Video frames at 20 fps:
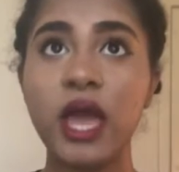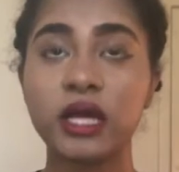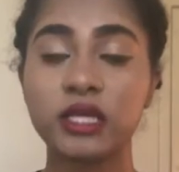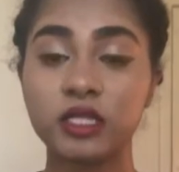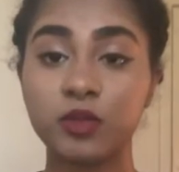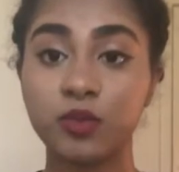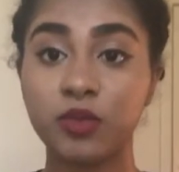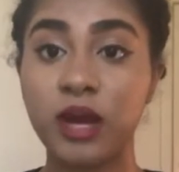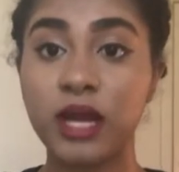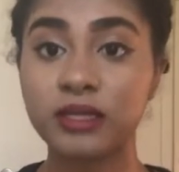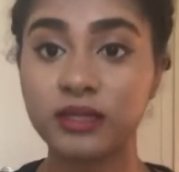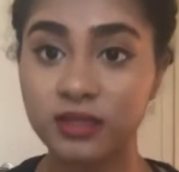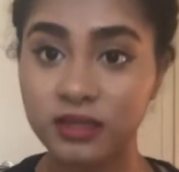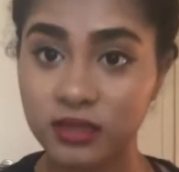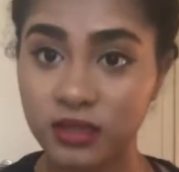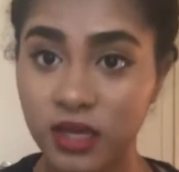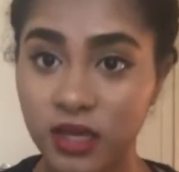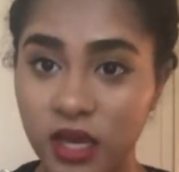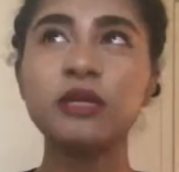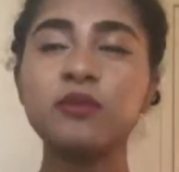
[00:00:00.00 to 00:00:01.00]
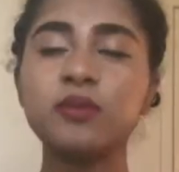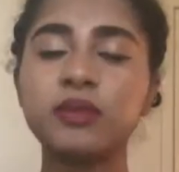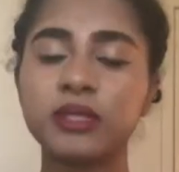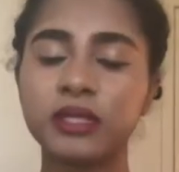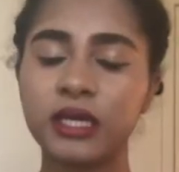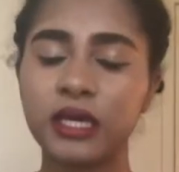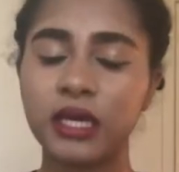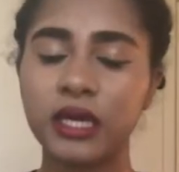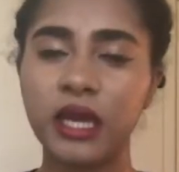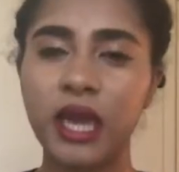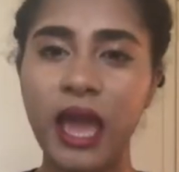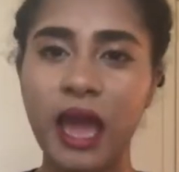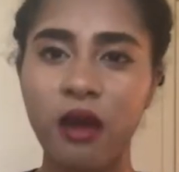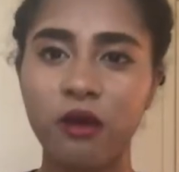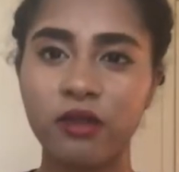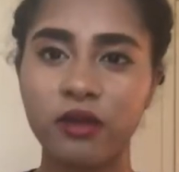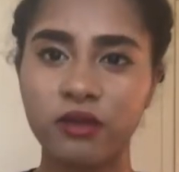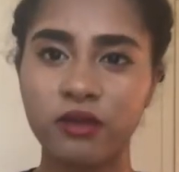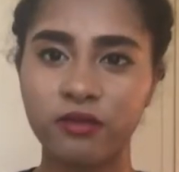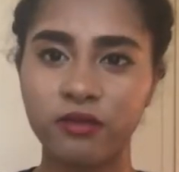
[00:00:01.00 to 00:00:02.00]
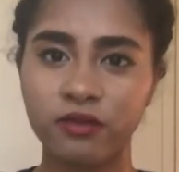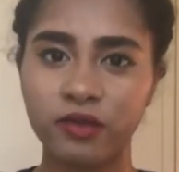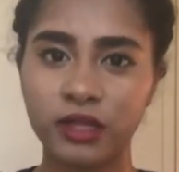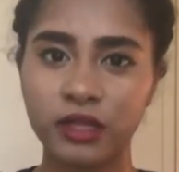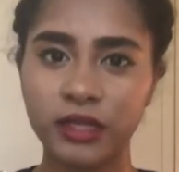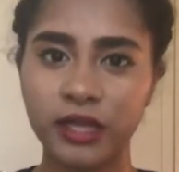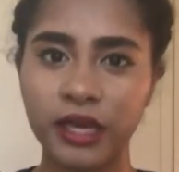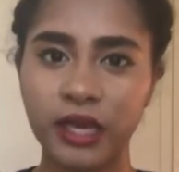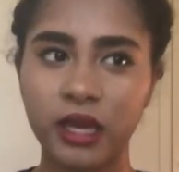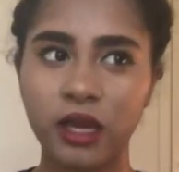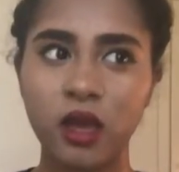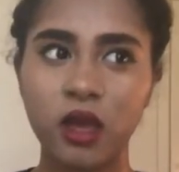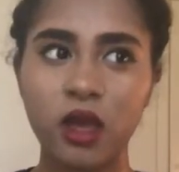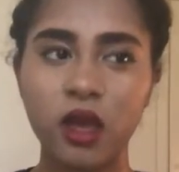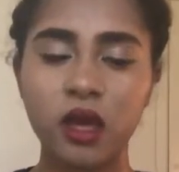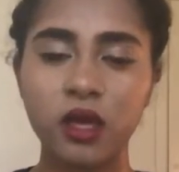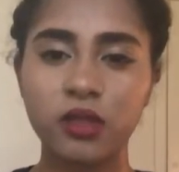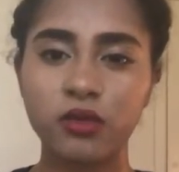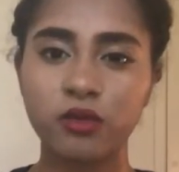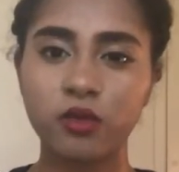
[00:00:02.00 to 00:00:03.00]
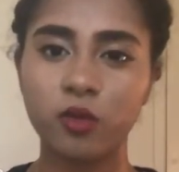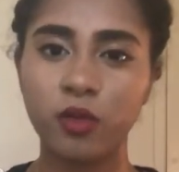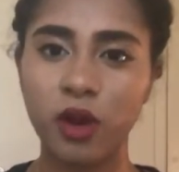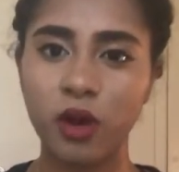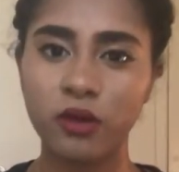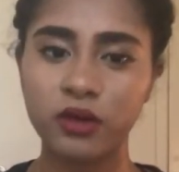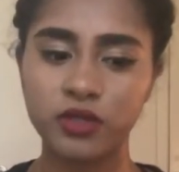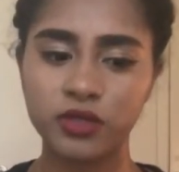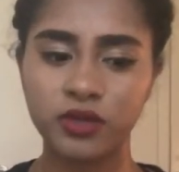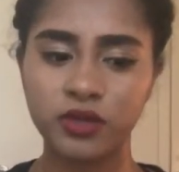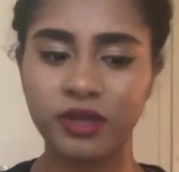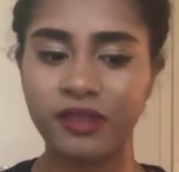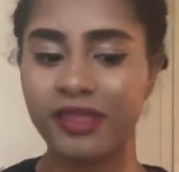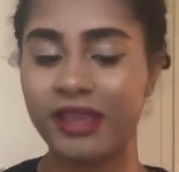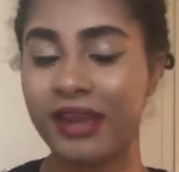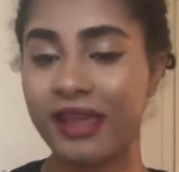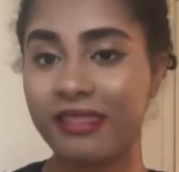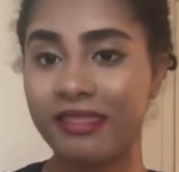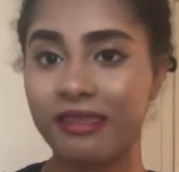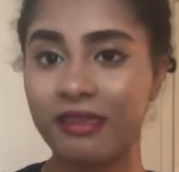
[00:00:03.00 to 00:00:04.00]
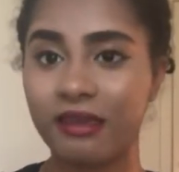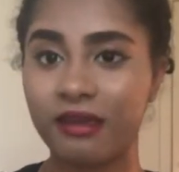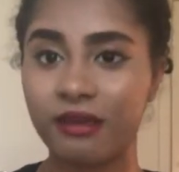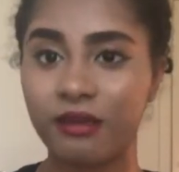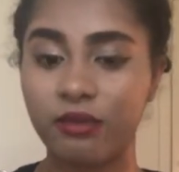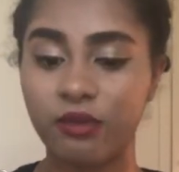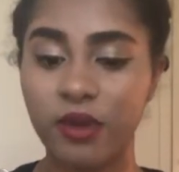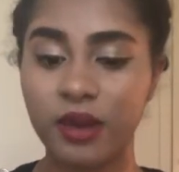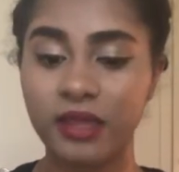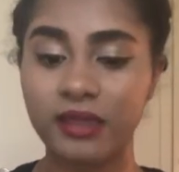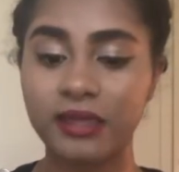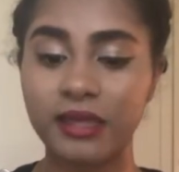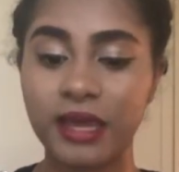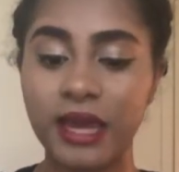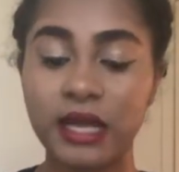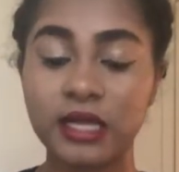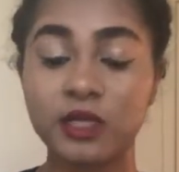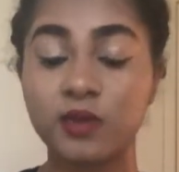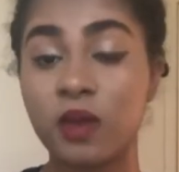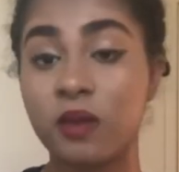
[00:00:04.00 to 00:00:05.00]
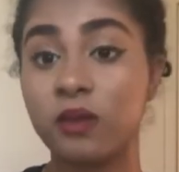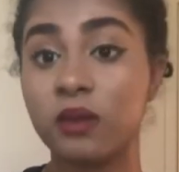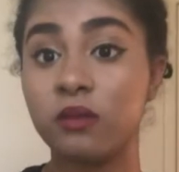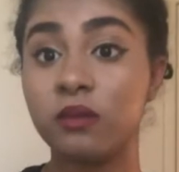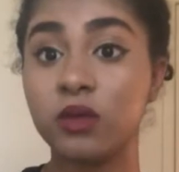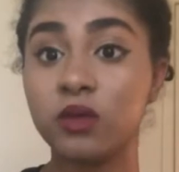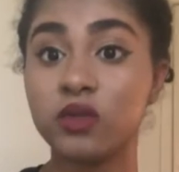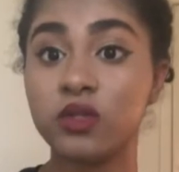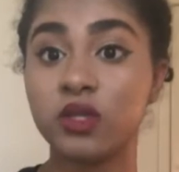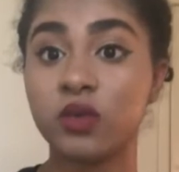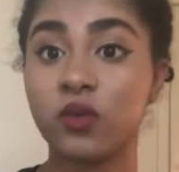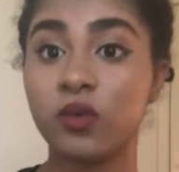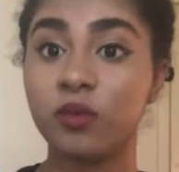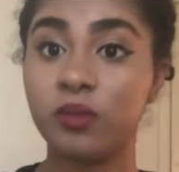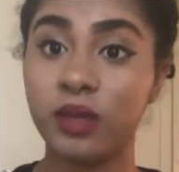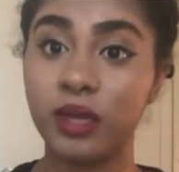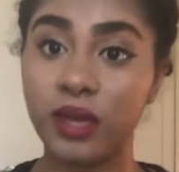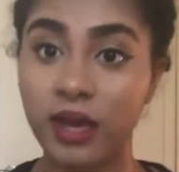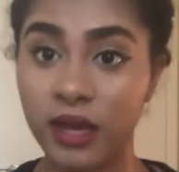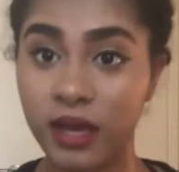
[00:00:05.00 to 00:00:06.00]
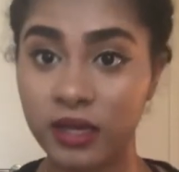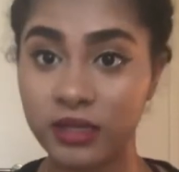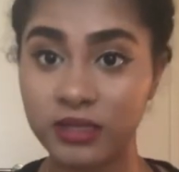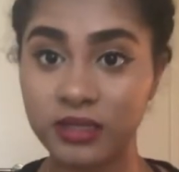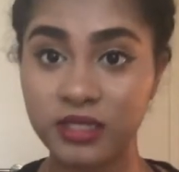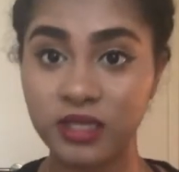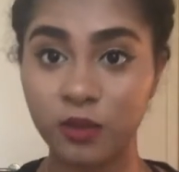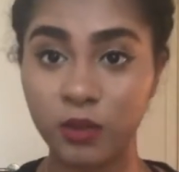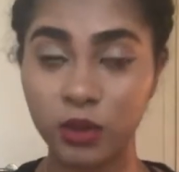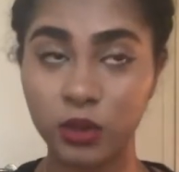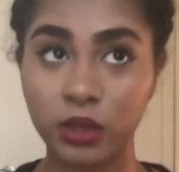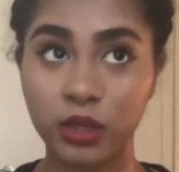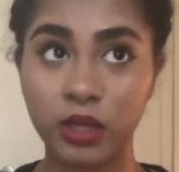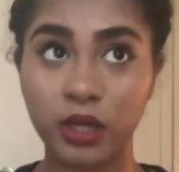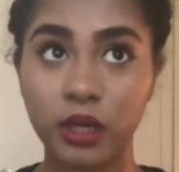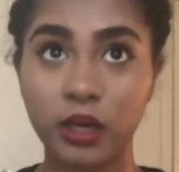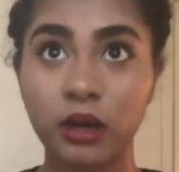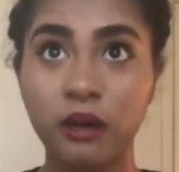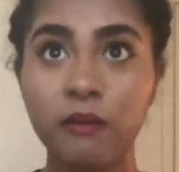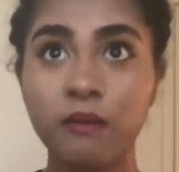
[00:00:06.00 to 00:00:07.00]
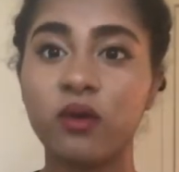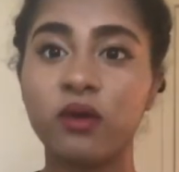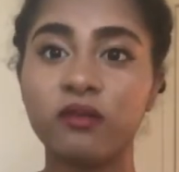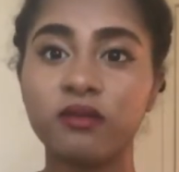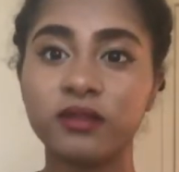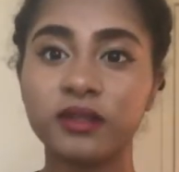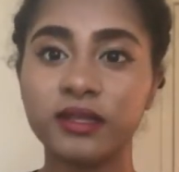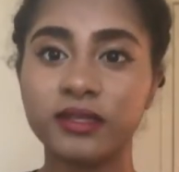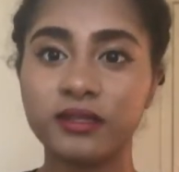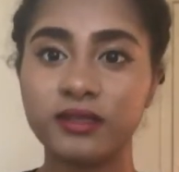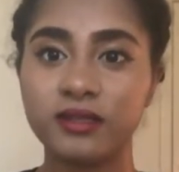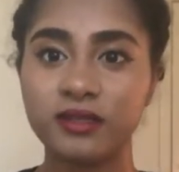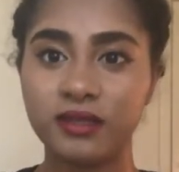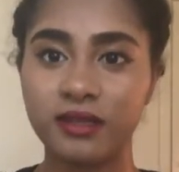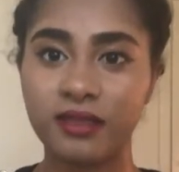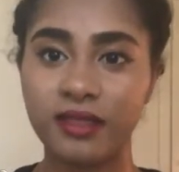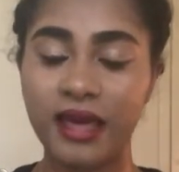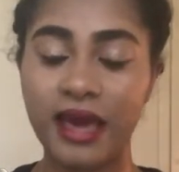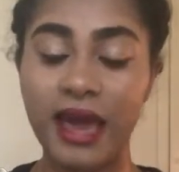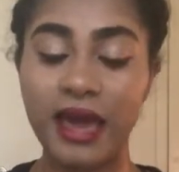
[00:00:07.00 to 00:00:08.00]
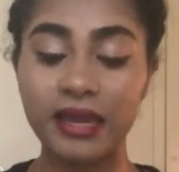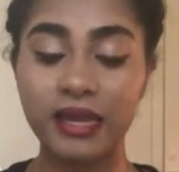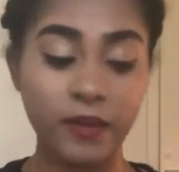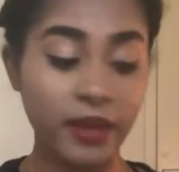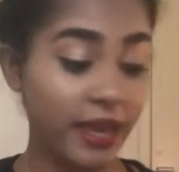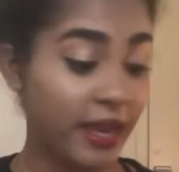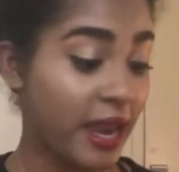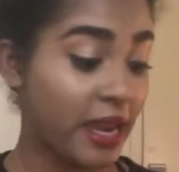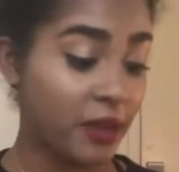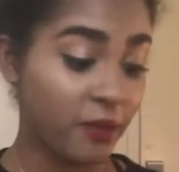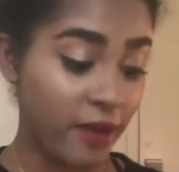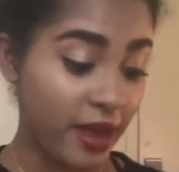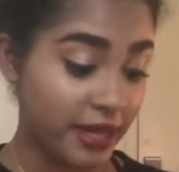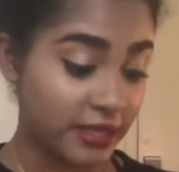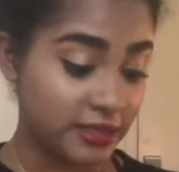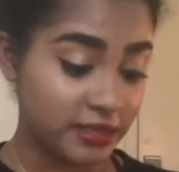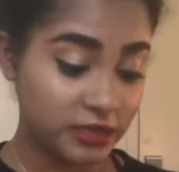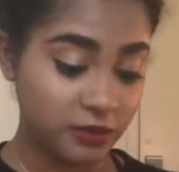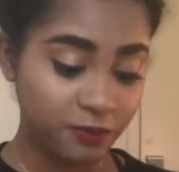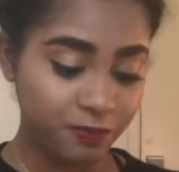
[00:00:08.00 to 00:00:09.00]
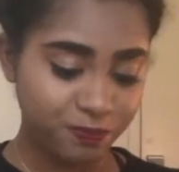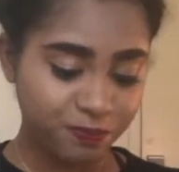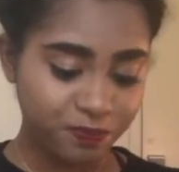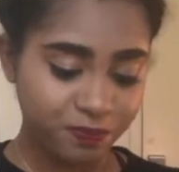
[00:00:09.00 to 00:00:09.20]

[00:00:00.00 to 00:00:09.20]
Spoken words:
express deeply how they're feeling through poetry than I think through anything else. Maybe music would be a similar equivalent to that. And anyways,